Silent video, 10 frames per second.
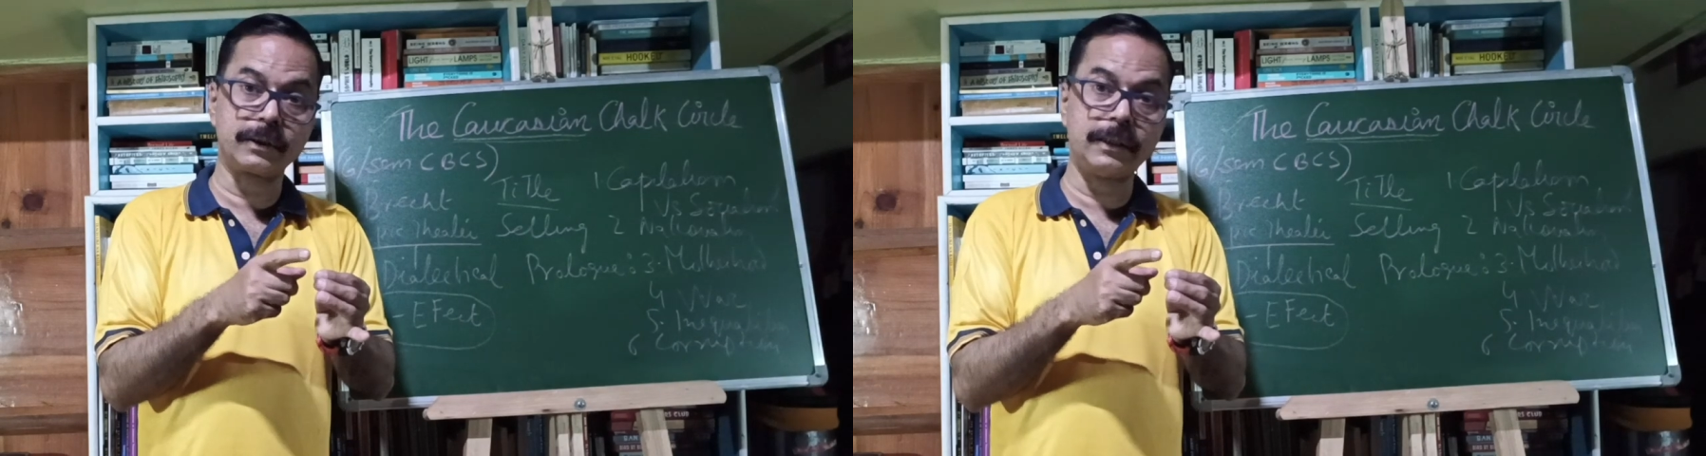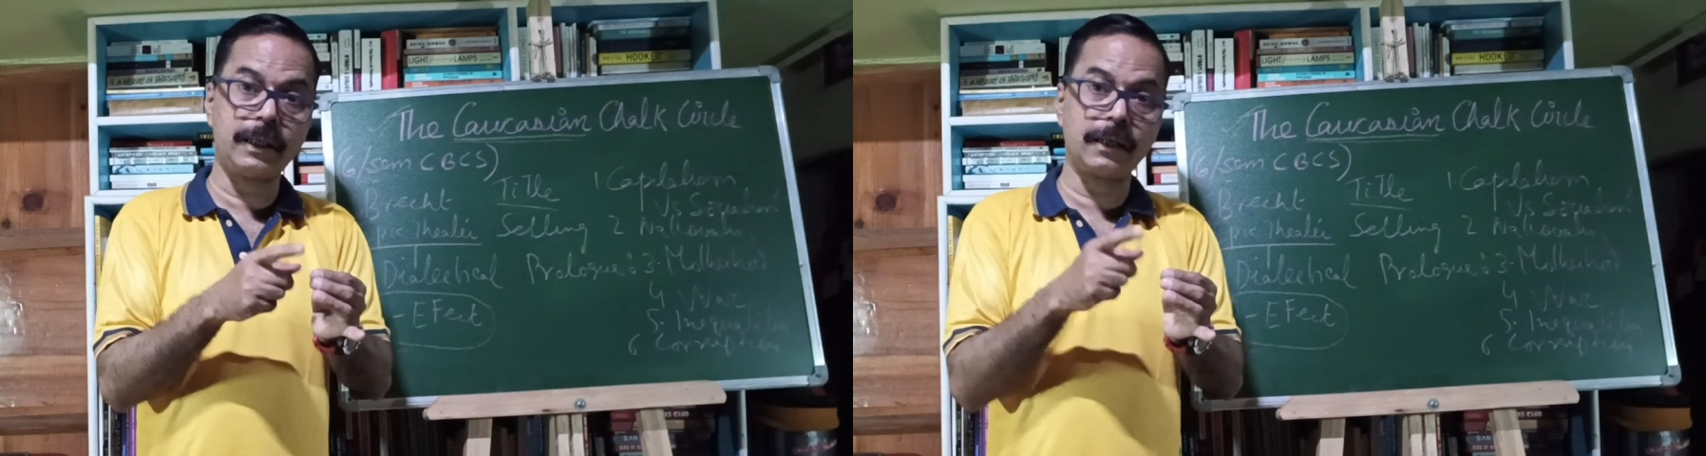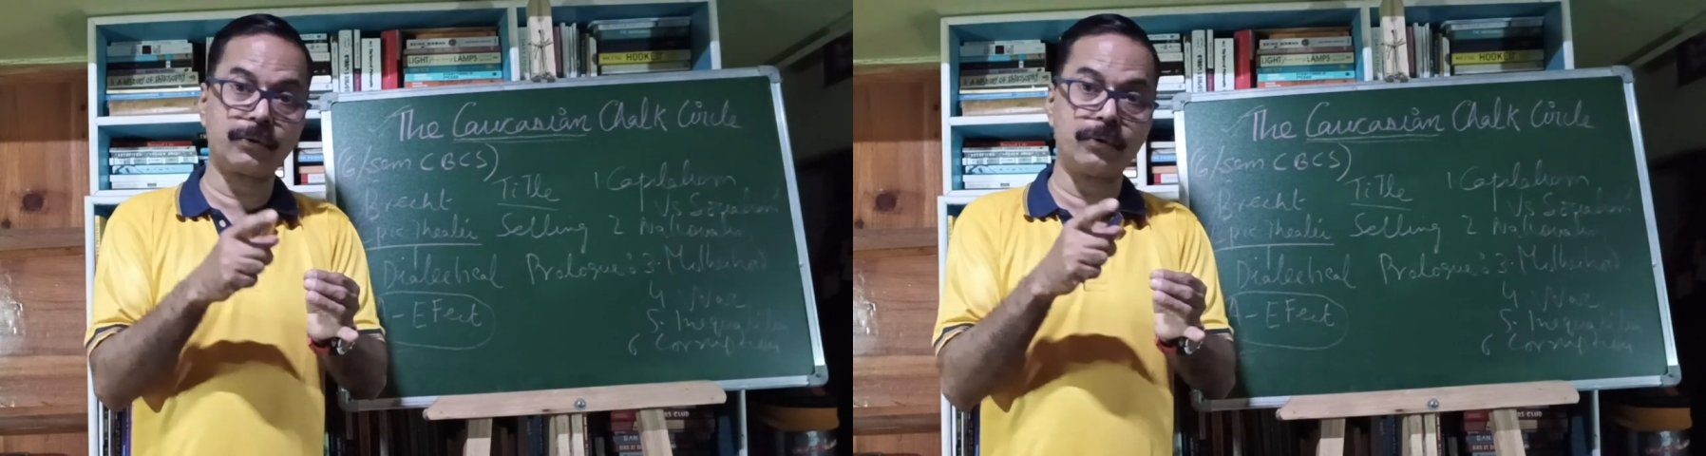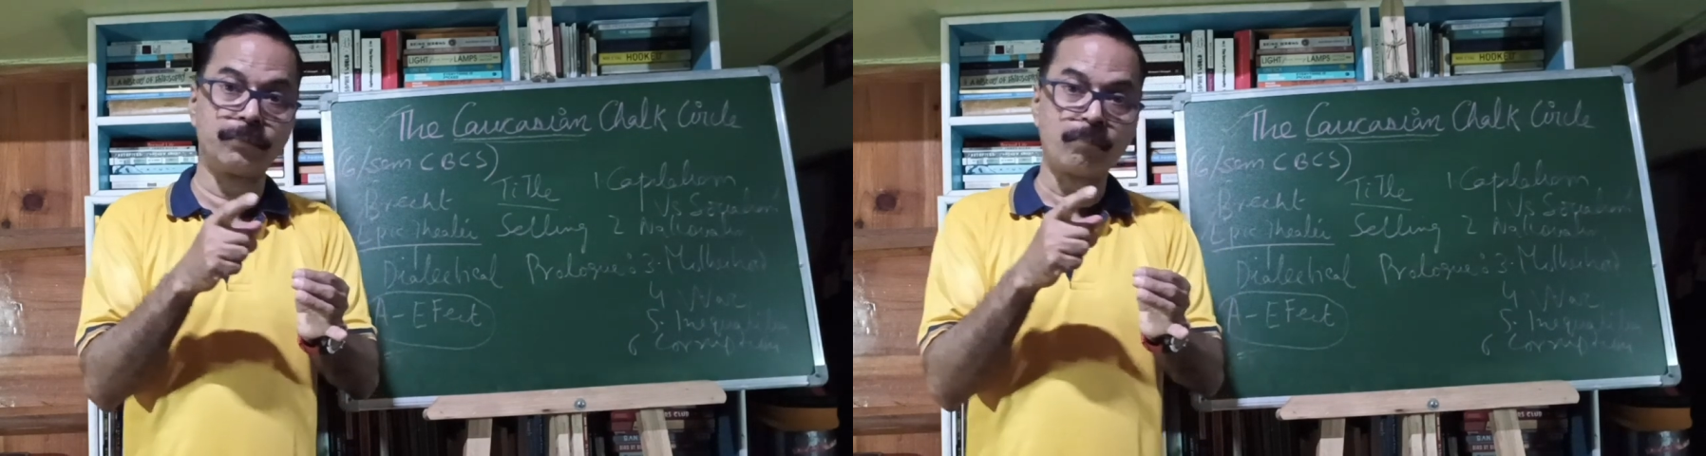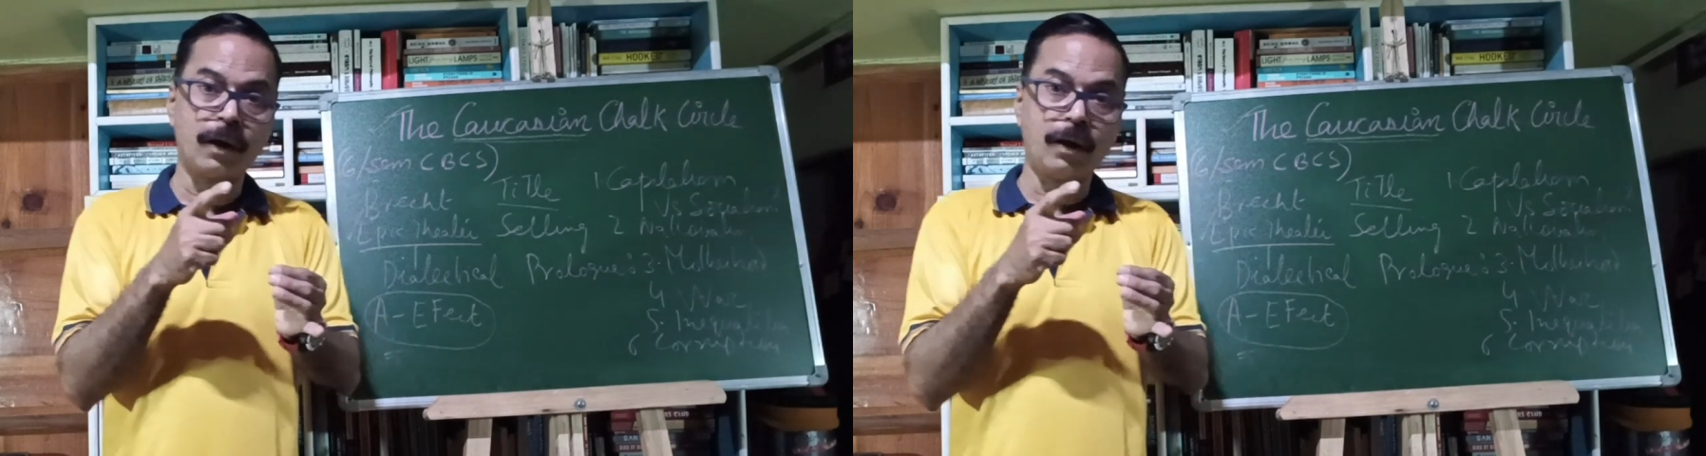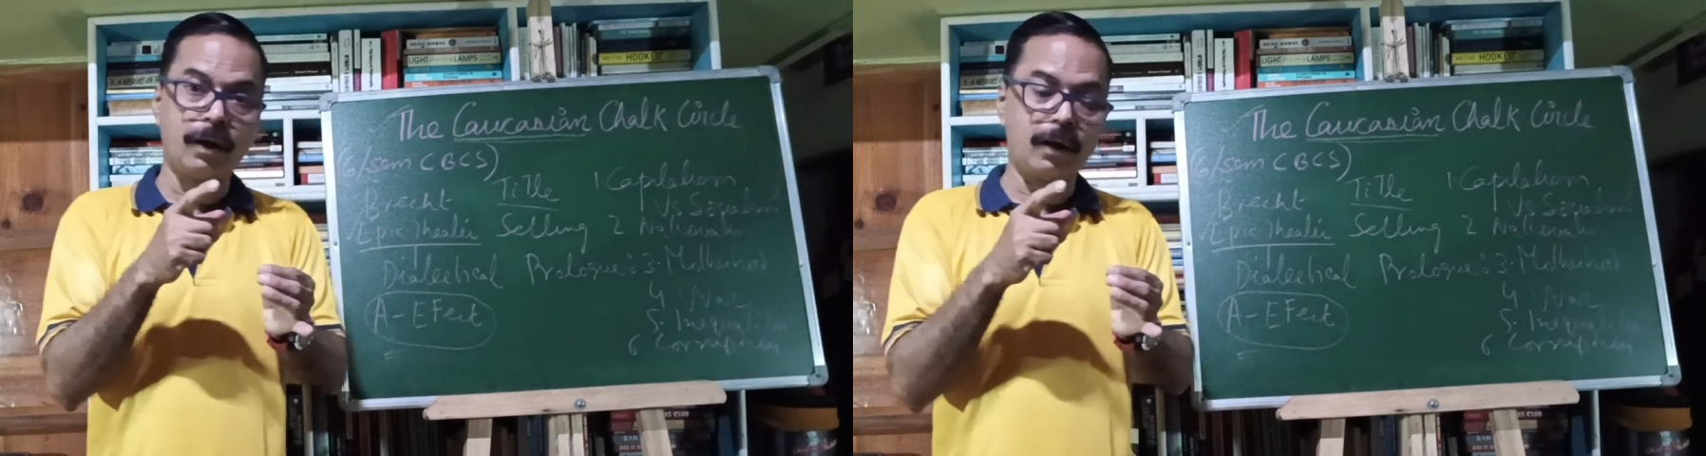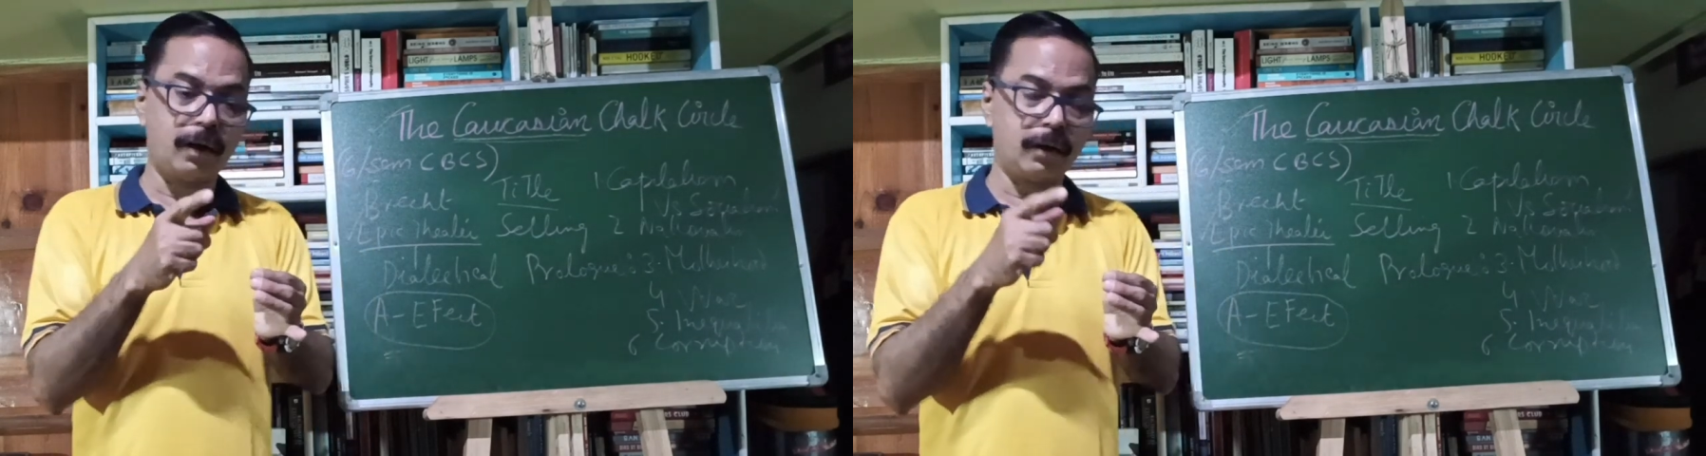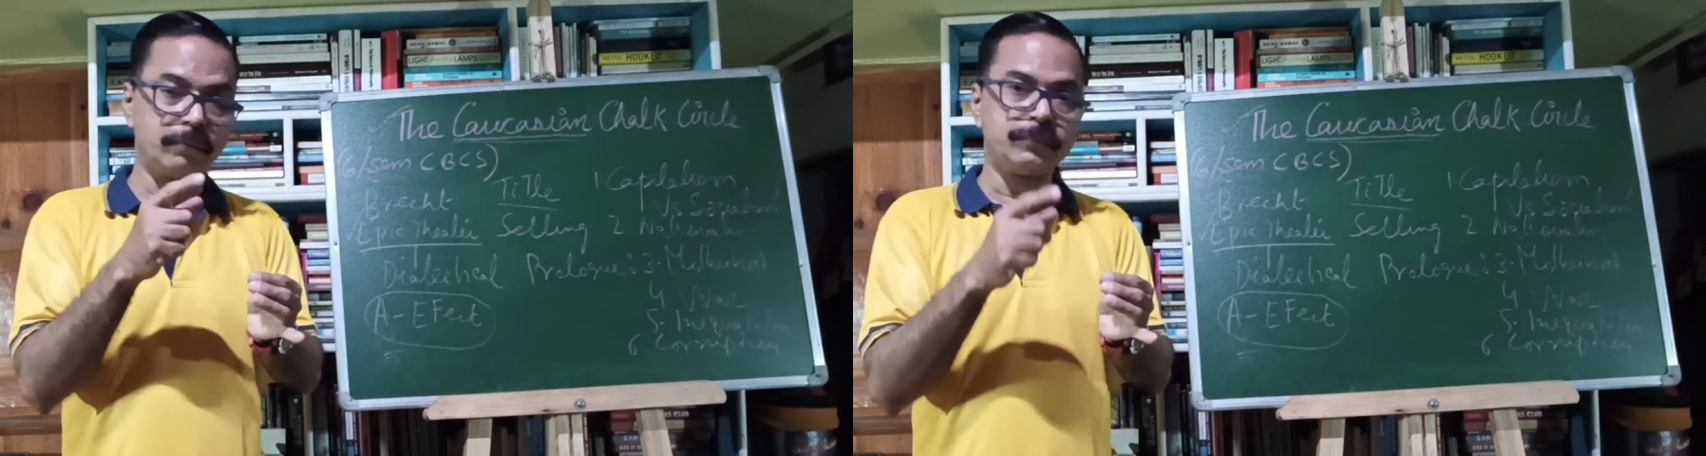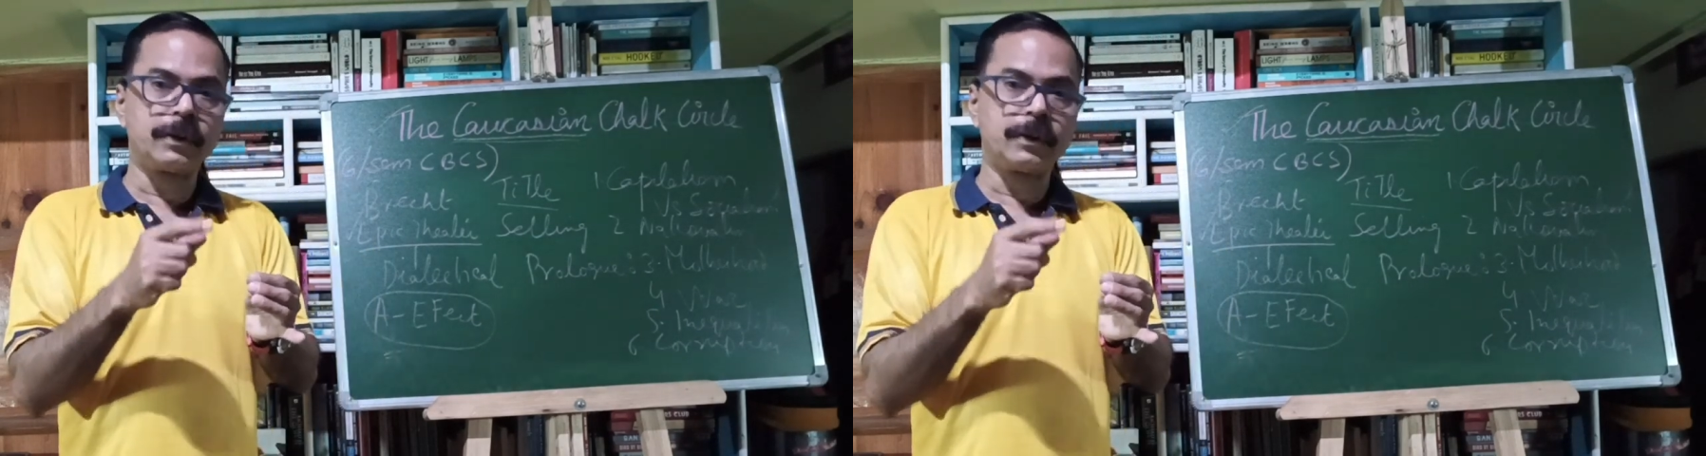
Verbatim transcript: she had to uh,